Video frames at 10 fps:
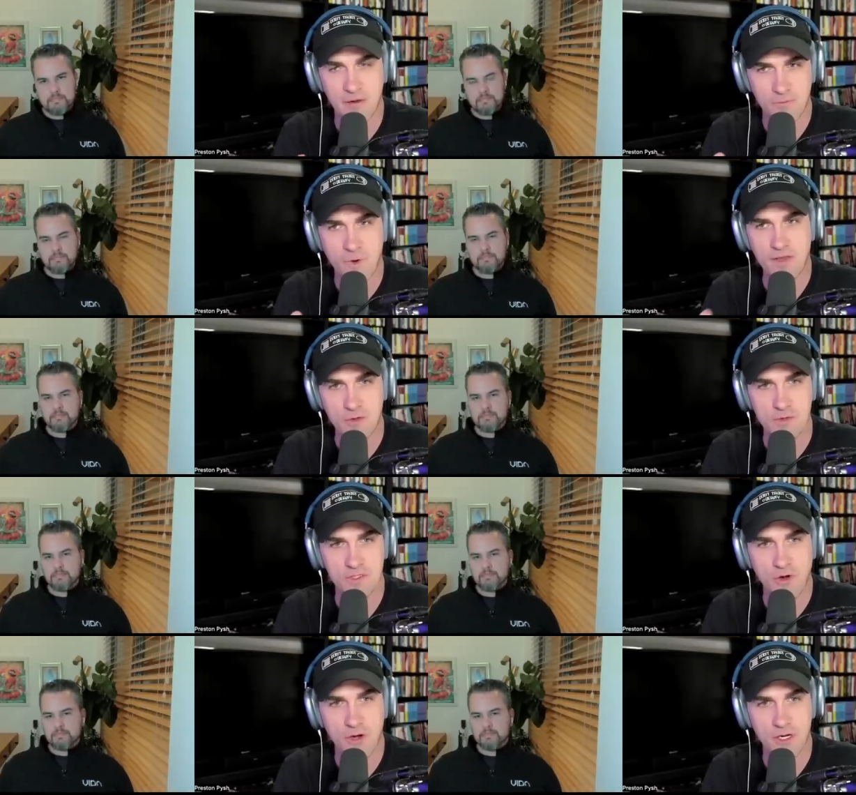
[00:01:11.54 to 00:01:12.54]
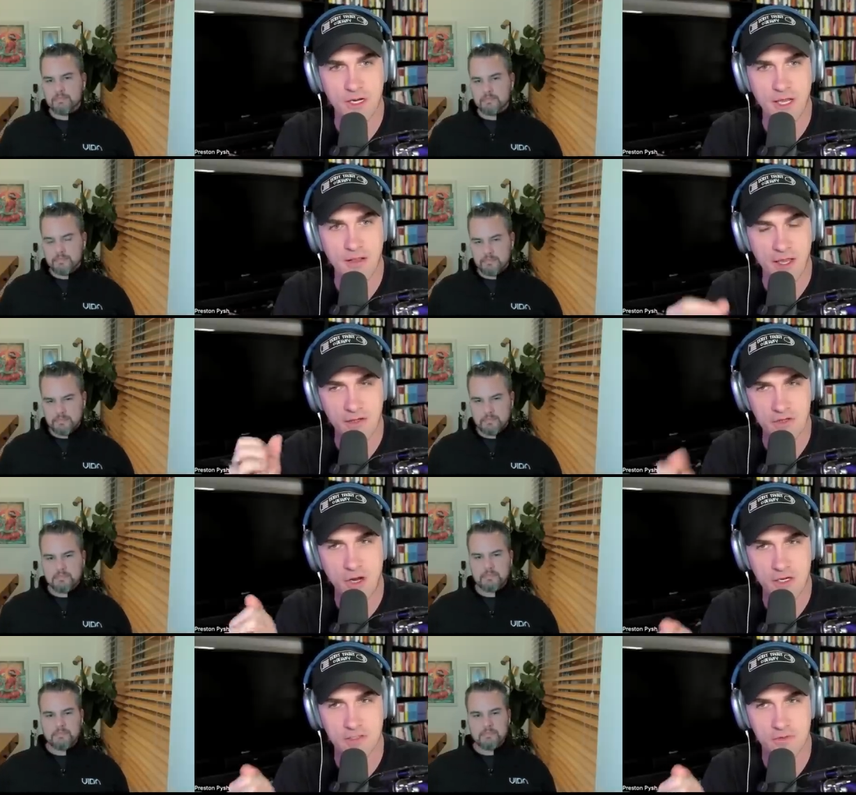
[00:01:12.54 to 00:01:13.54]
Speaker 1: of when you started it? Like,
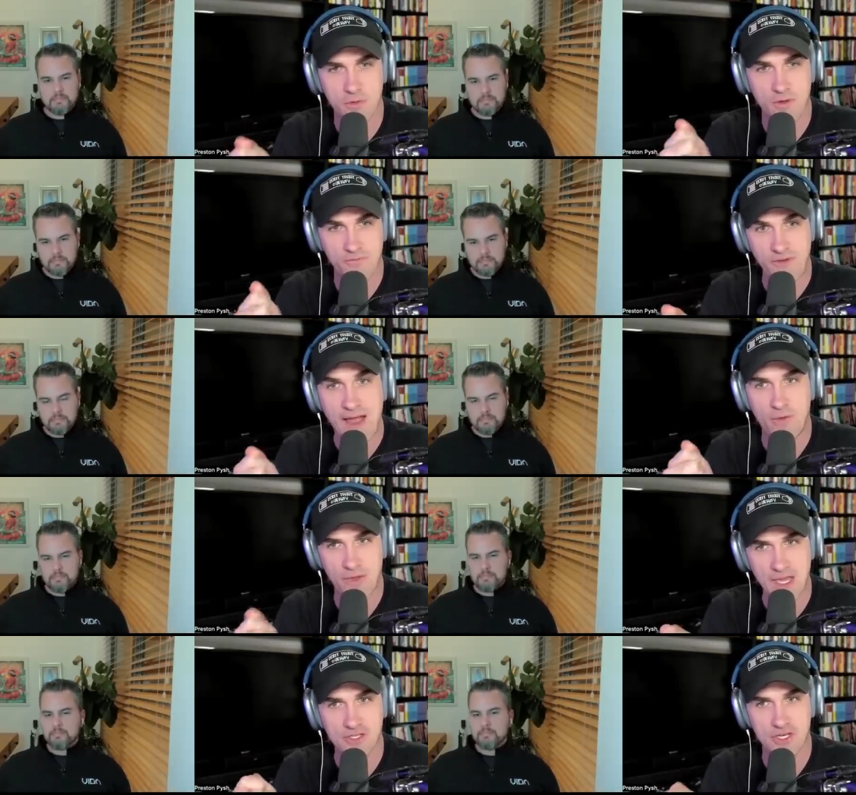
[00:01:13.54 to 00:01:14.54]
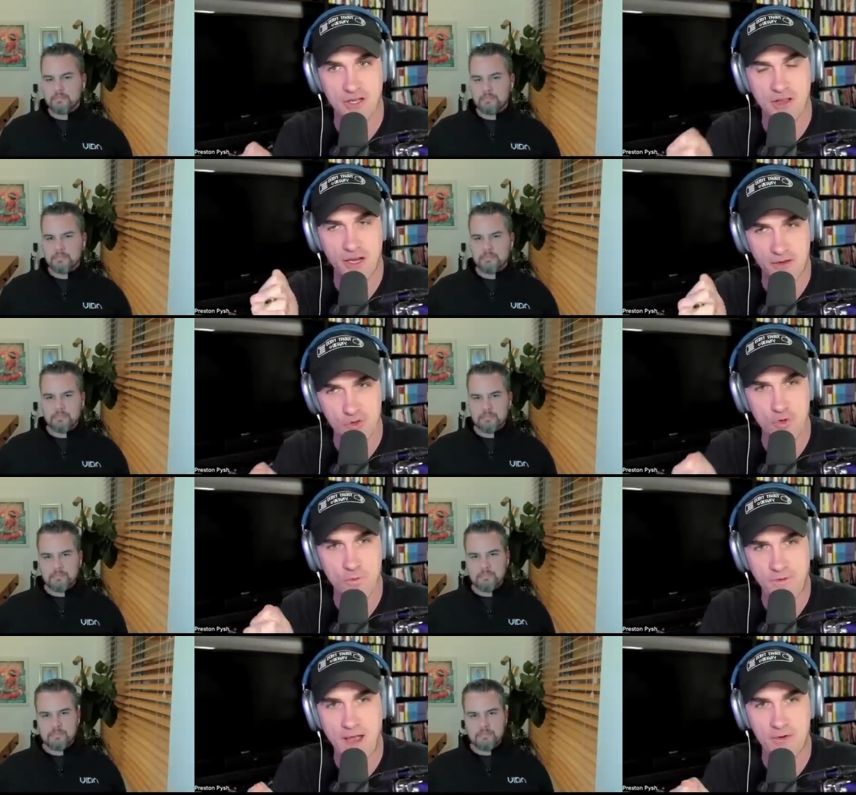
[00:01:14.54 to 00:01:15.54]
talk us through the foundation, like you
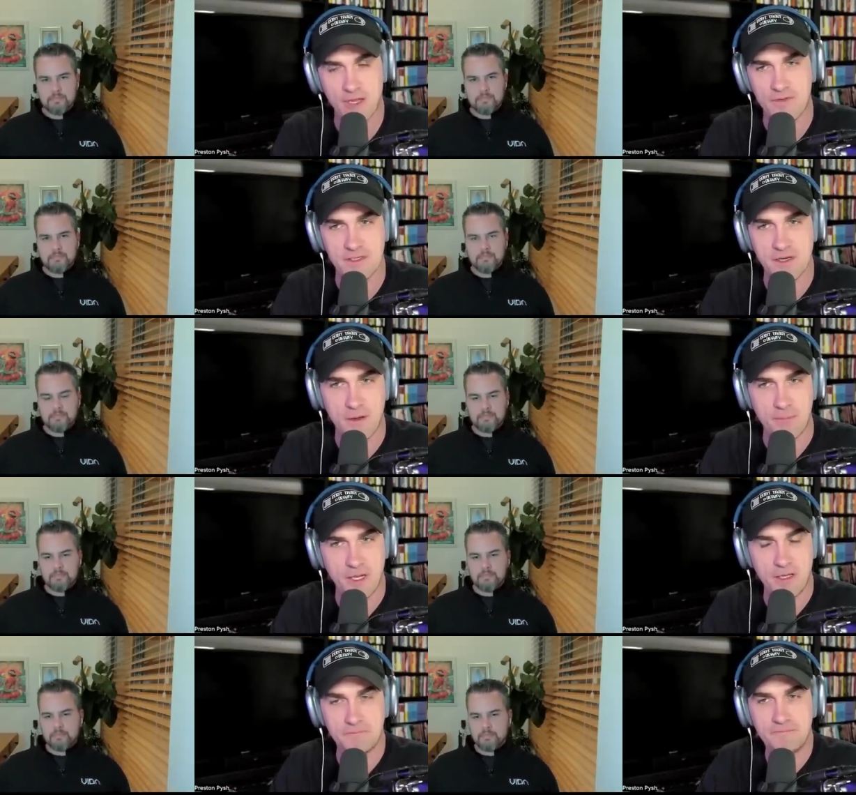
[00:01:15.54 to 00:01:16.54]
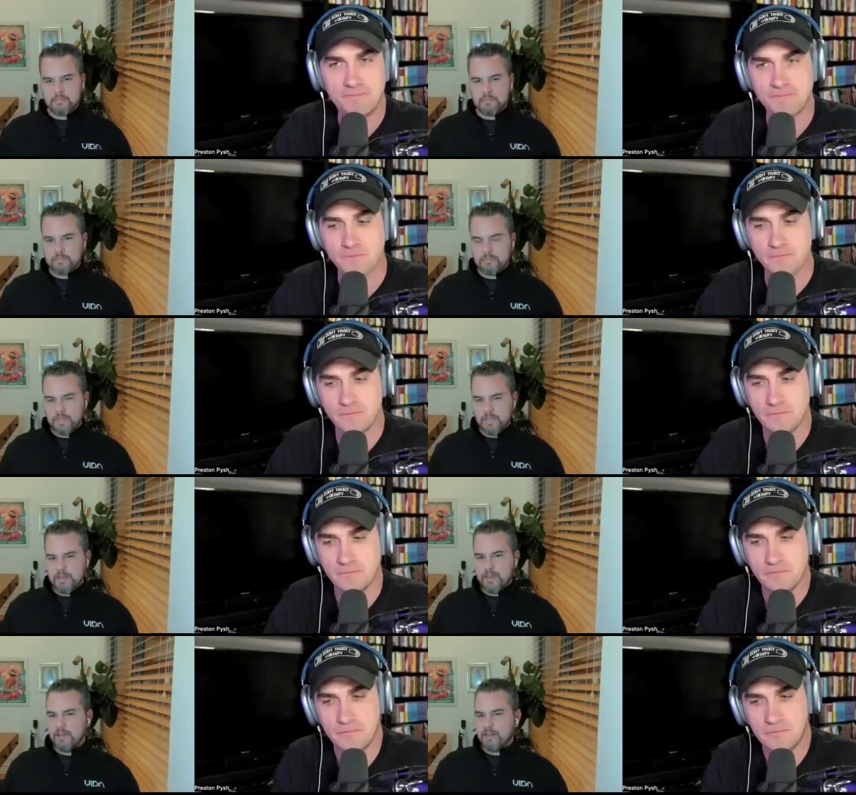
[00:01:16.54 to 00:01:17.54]
founding this company.
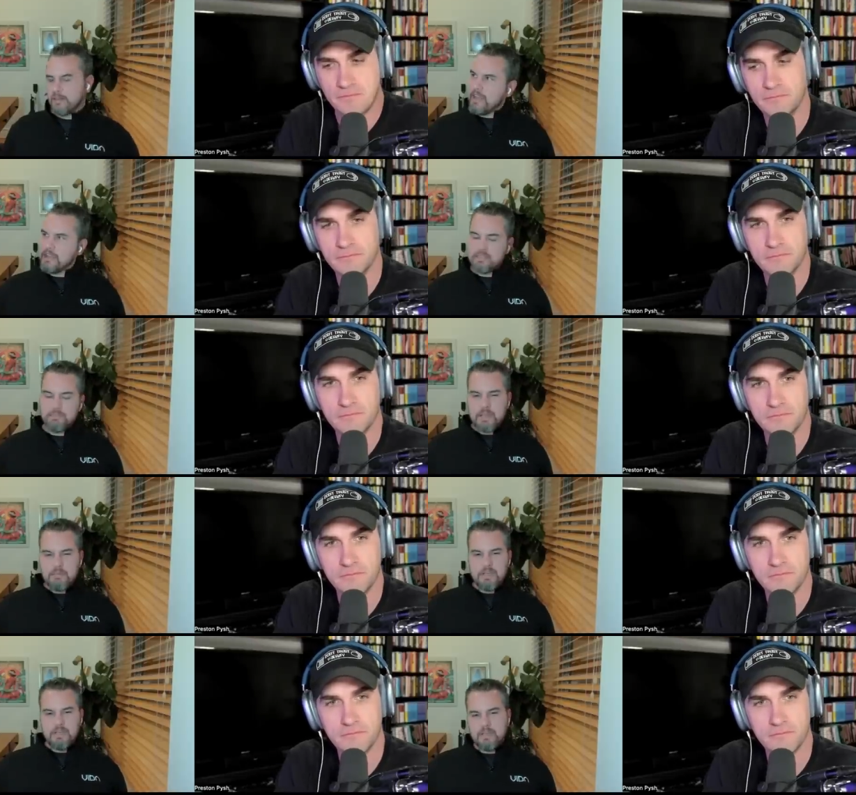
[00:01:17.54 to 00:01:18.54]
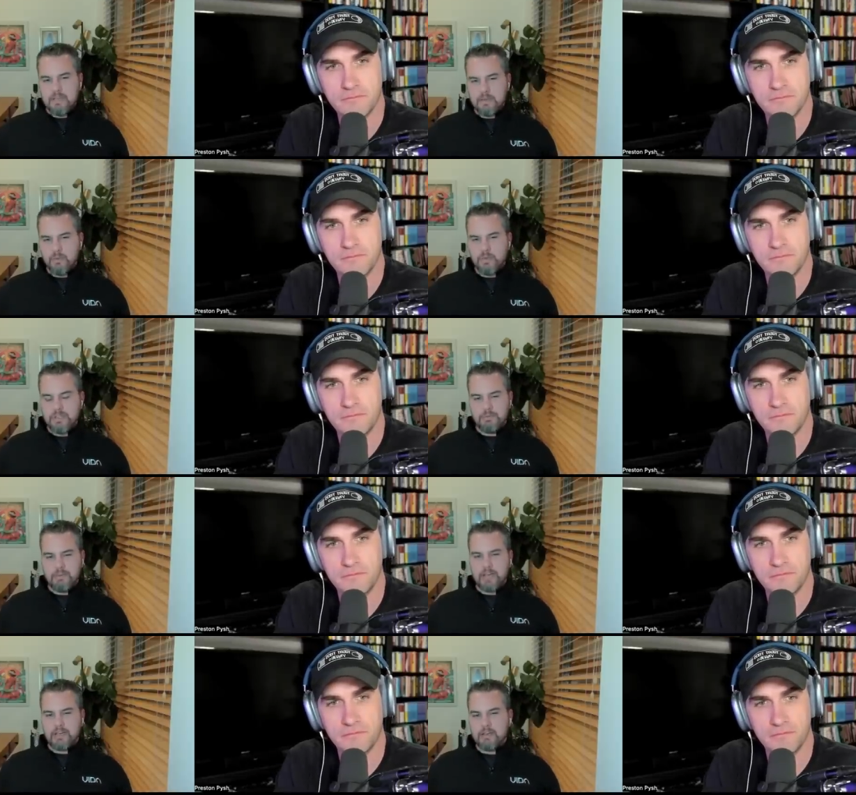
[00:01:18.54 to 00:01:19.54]
Speaker 2: Yeah, I guess maybe we should
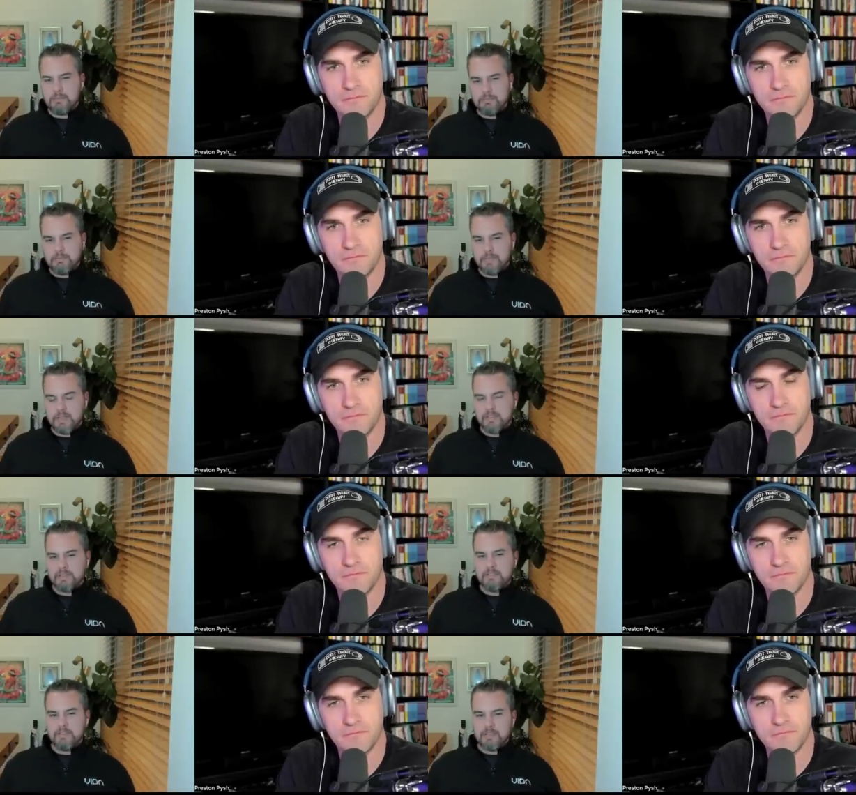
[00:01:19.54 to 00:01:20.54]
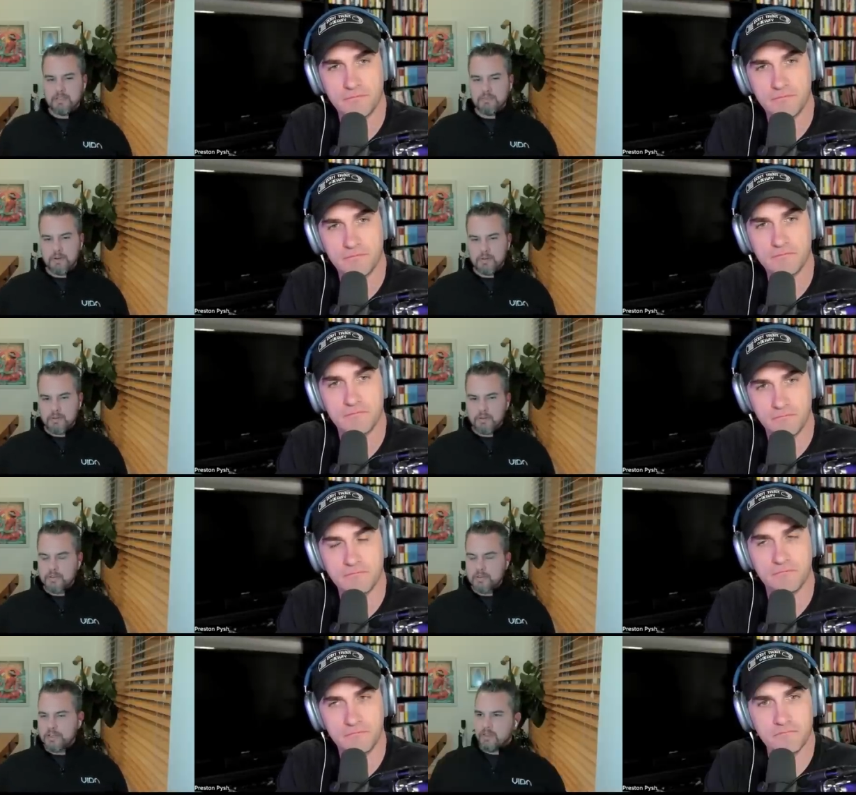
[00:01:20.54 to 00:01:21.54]
back up a, even a little
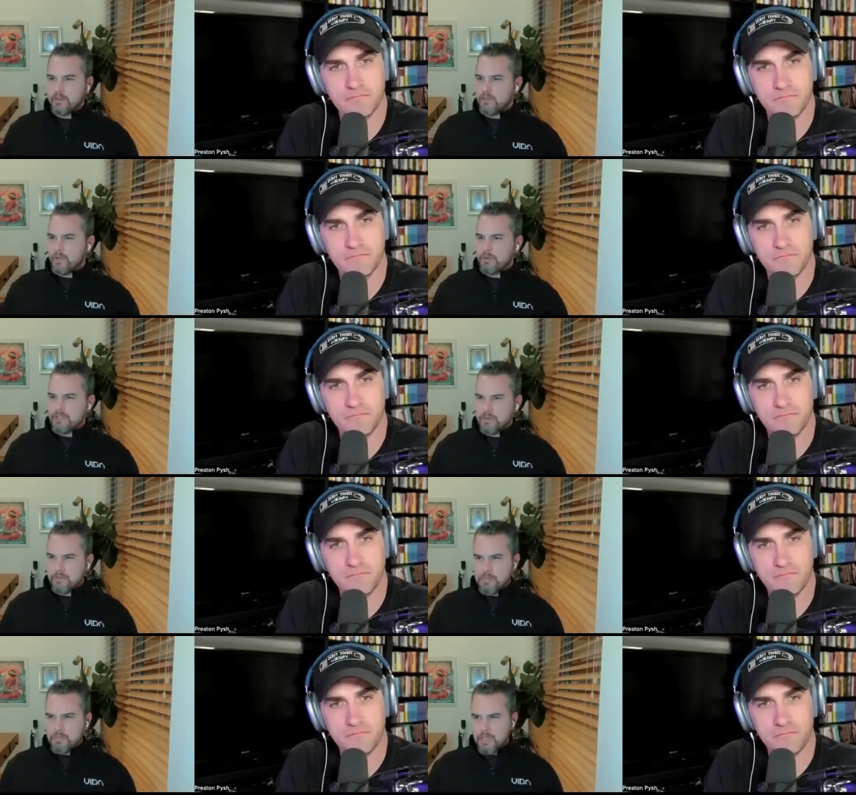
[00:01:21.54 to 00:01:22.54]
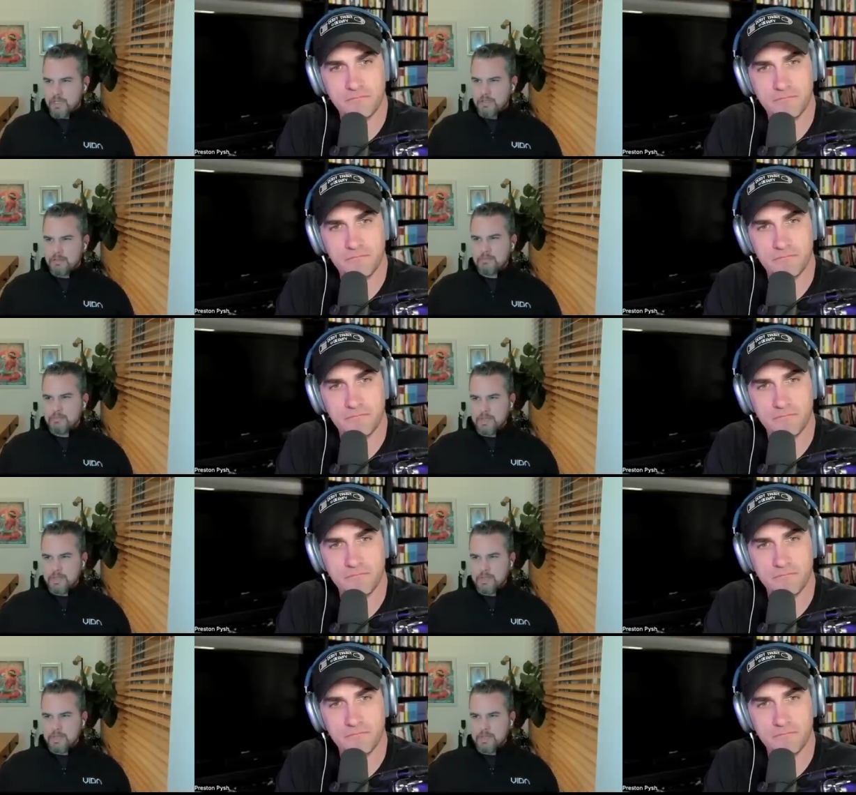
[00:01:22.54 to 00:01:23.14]
further. You know, I've always sort of been